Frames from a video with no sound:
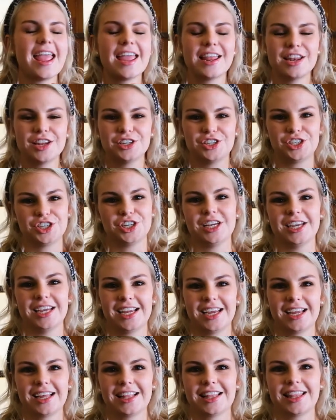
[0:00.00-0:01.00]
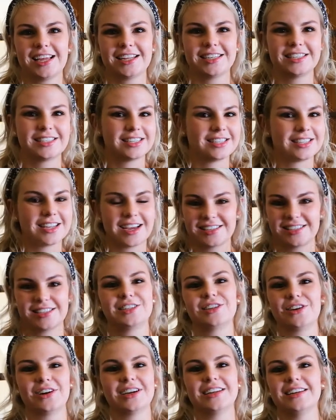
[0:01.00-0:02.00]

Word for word: energy that doesn't die